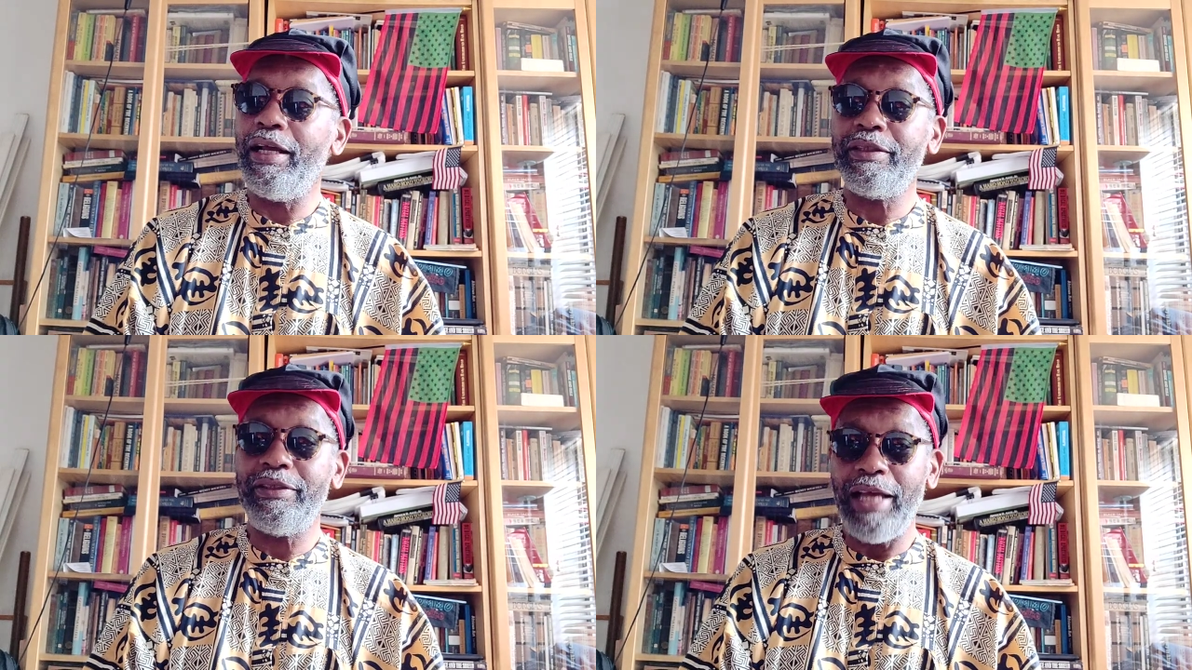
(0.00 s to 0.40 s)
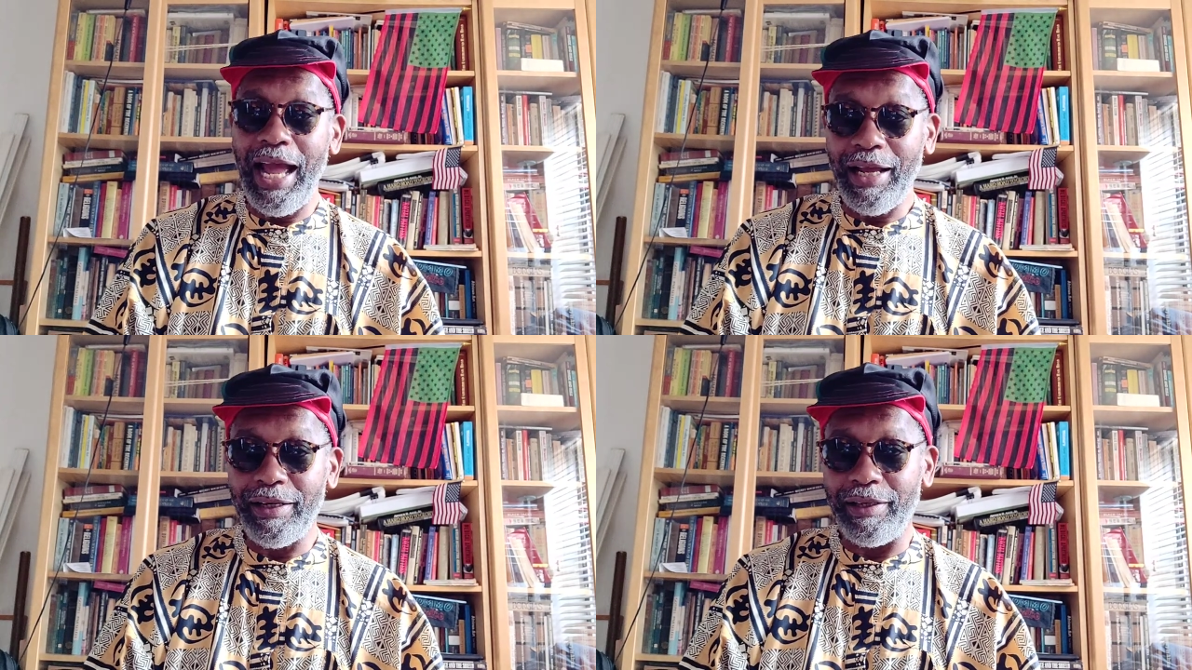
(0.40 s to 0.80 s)

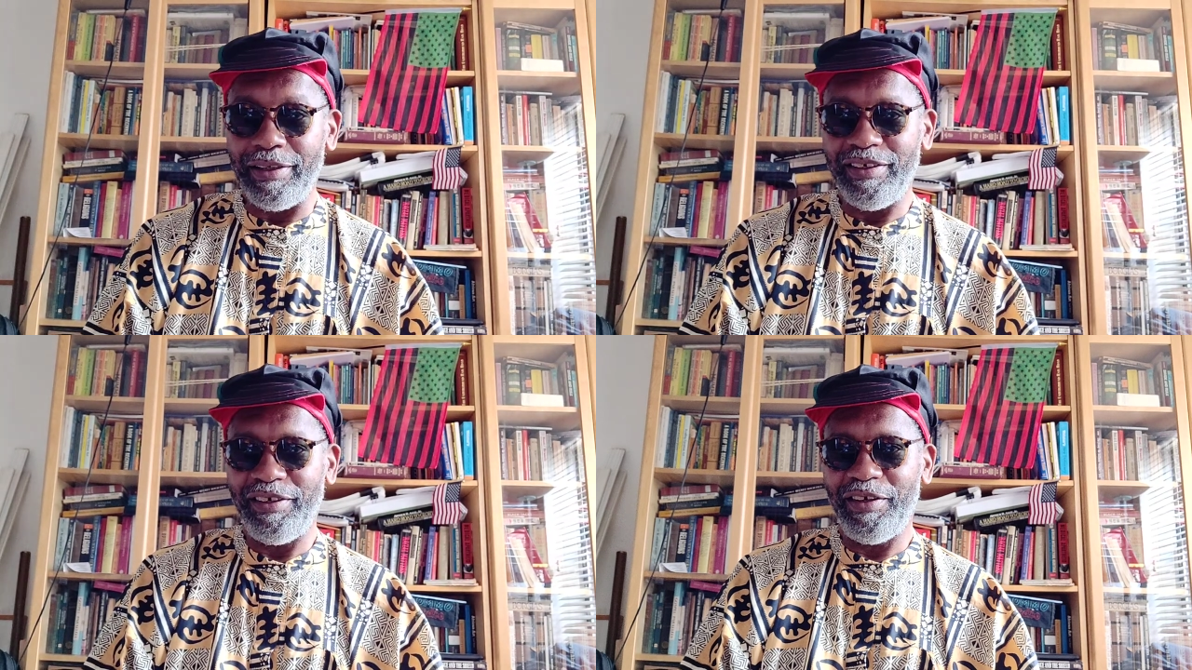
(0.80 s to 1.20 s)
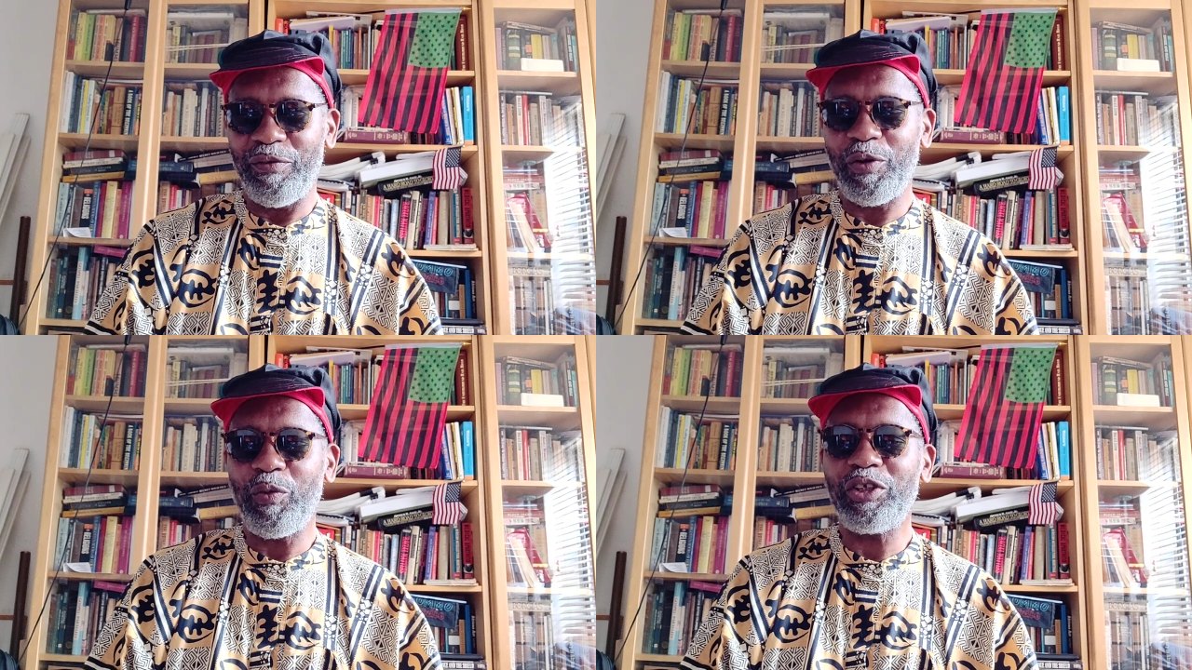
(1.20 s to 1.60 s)
exactly
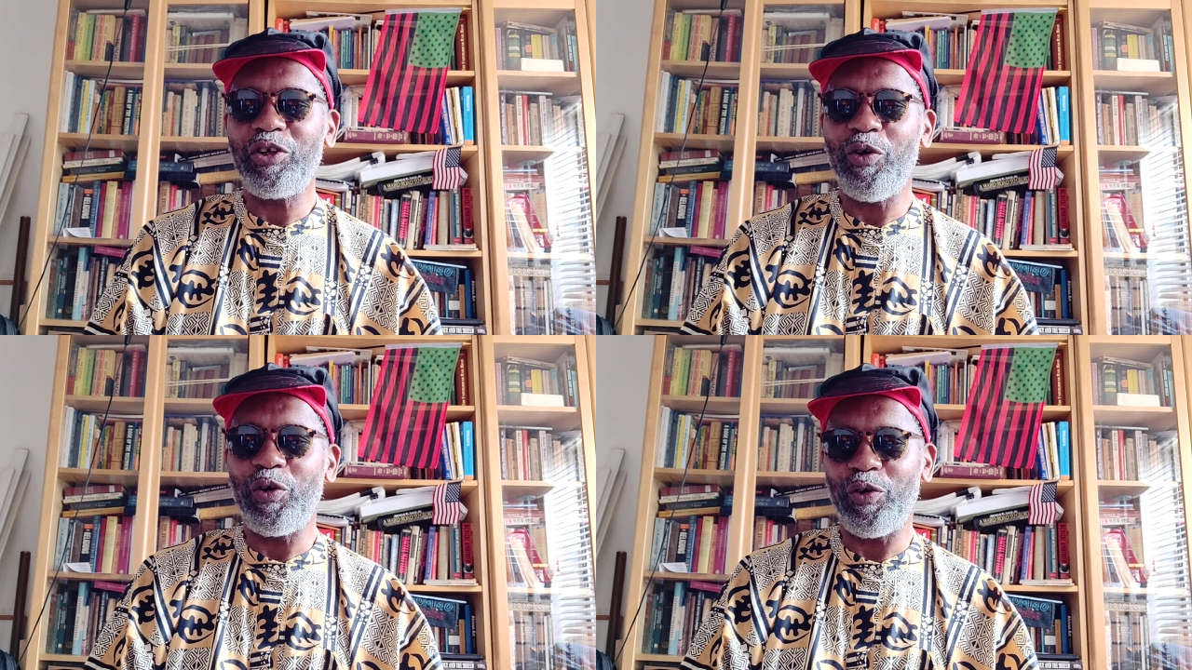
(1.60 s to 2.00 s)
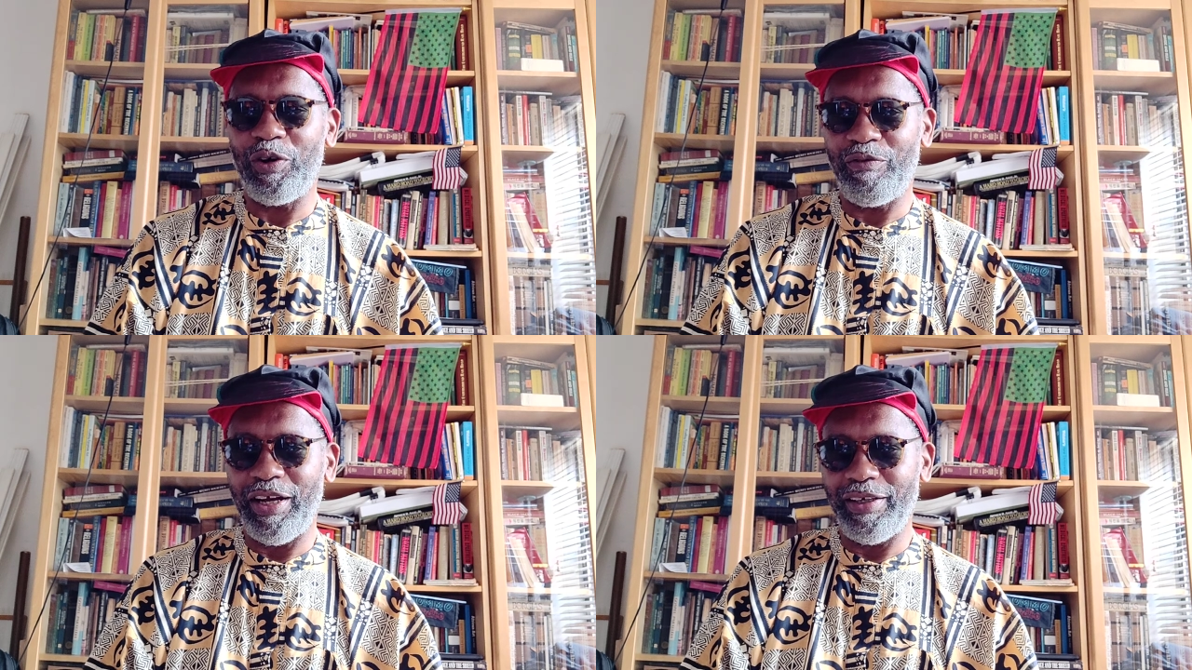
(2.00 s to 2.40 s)
with what's going
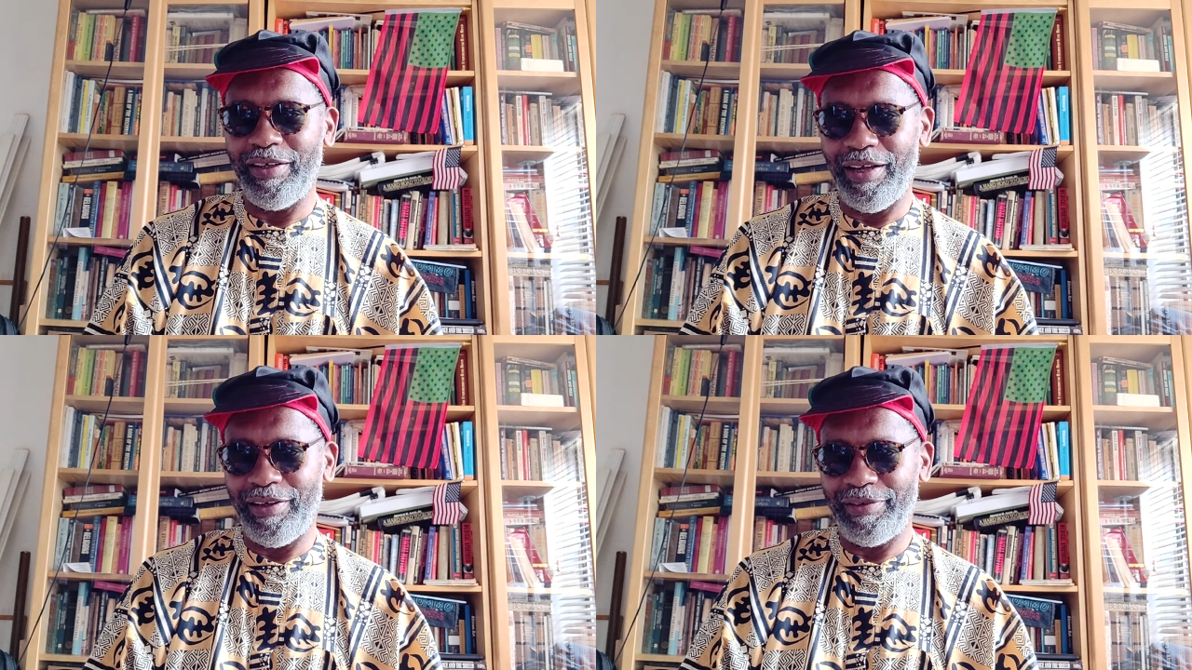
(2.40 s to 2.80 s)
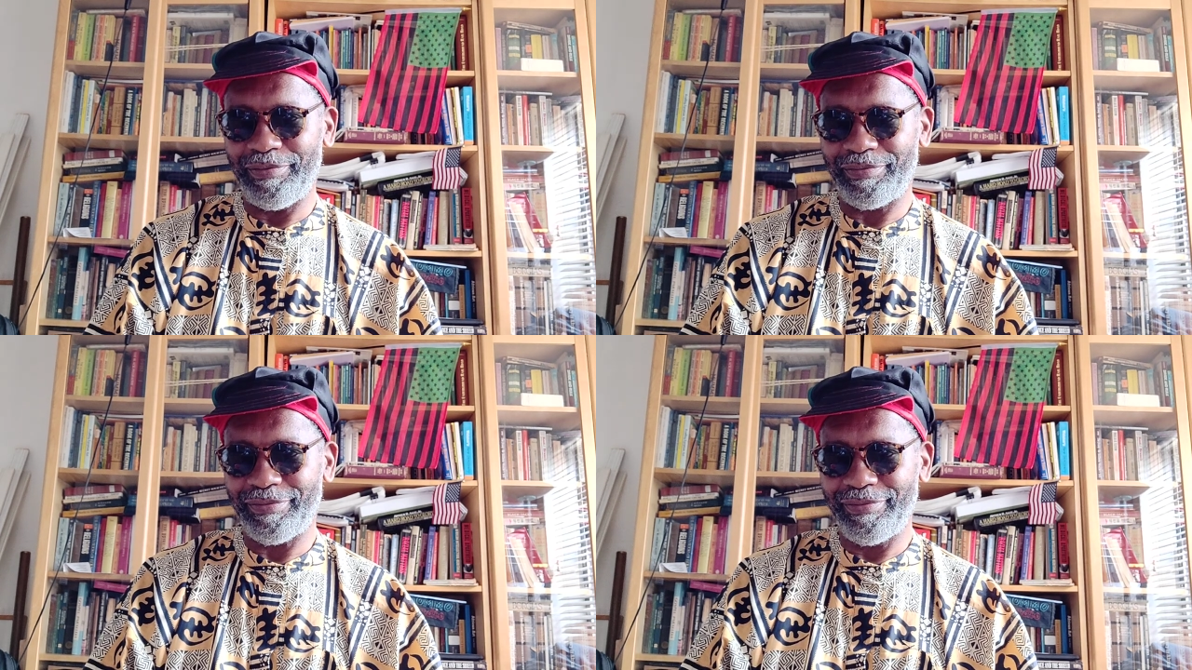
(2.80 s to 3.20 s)
on right now,
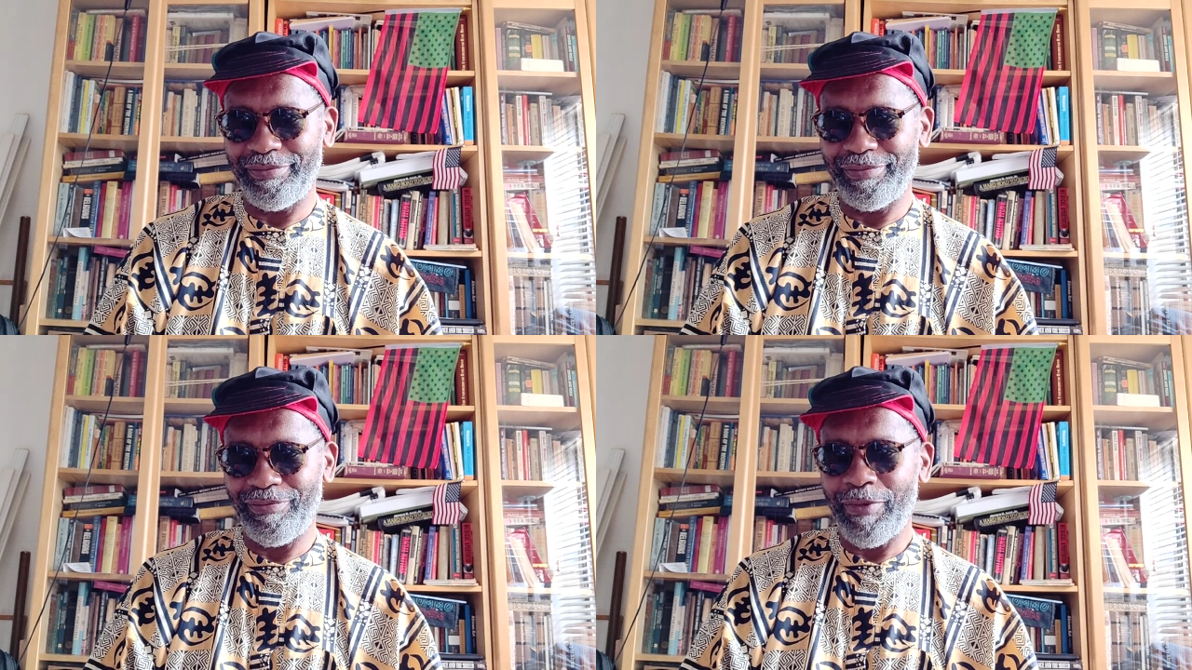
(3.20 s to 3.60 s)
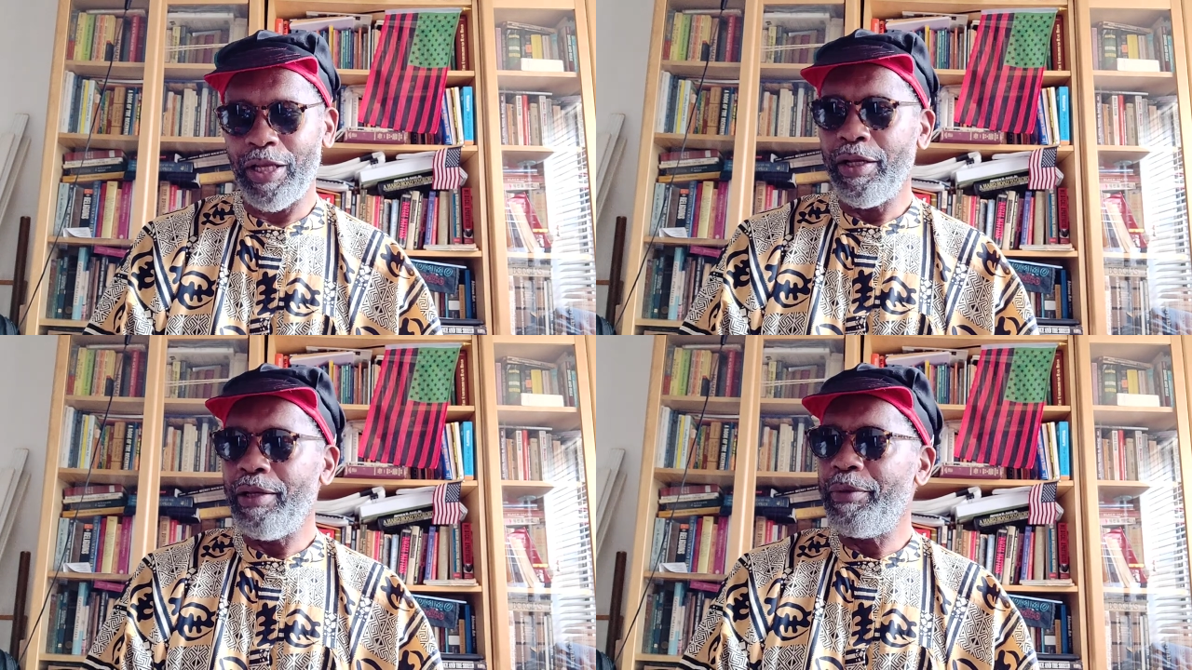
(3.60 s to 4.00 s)

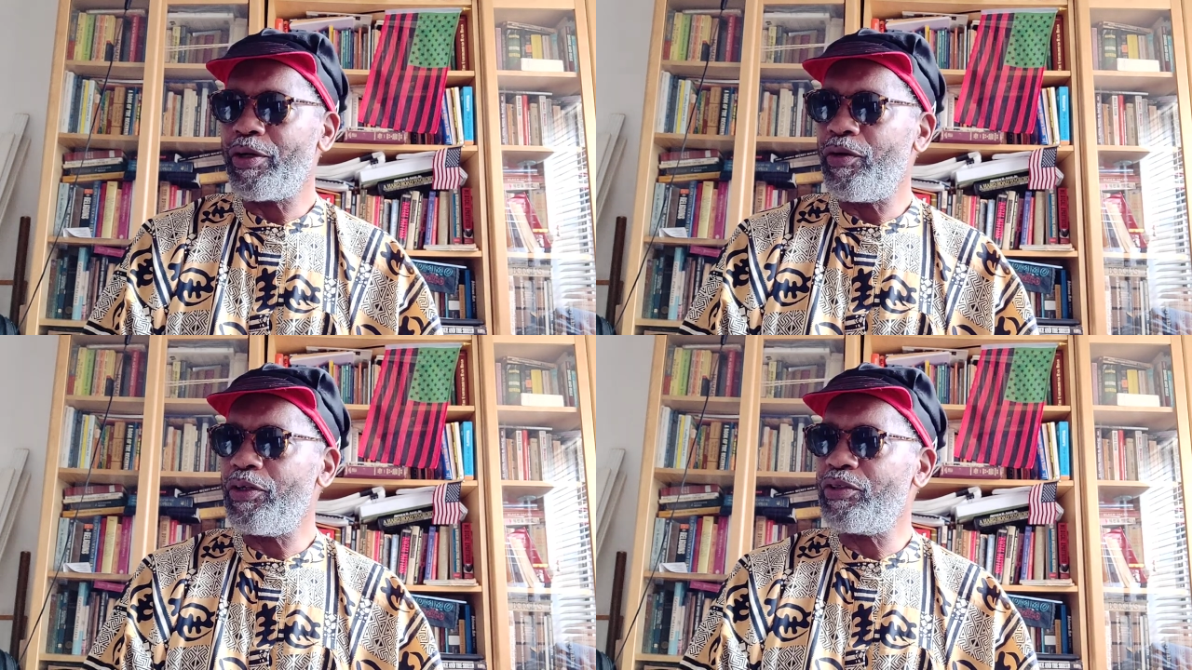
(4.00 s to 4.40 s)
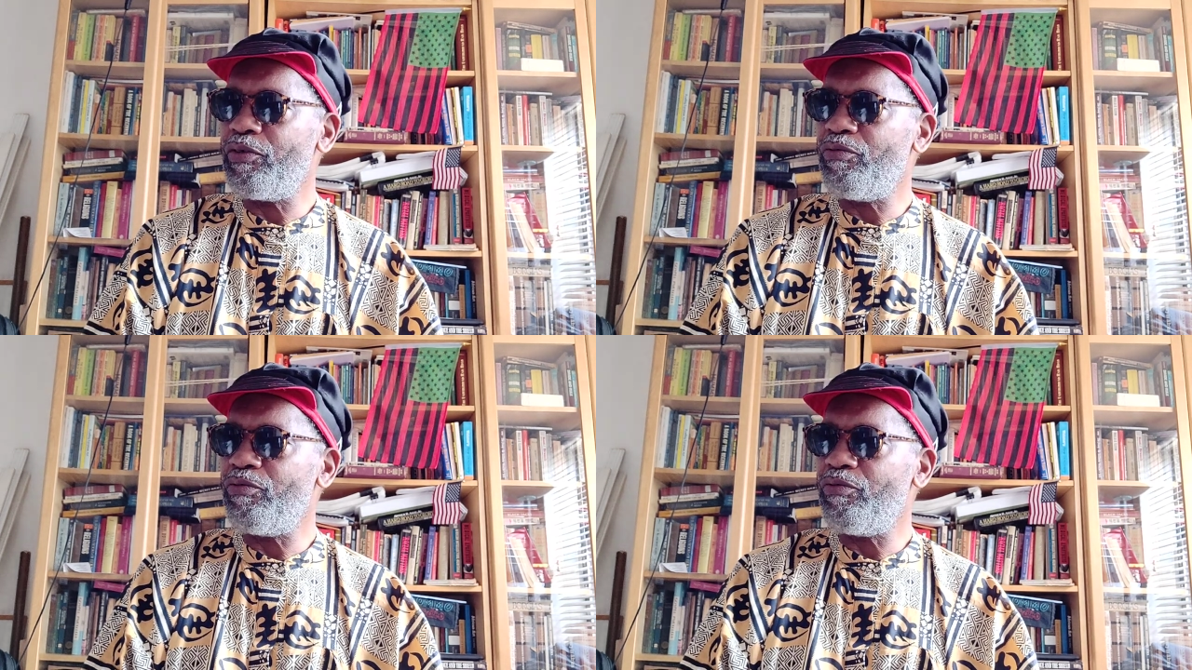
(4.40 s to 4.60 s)
because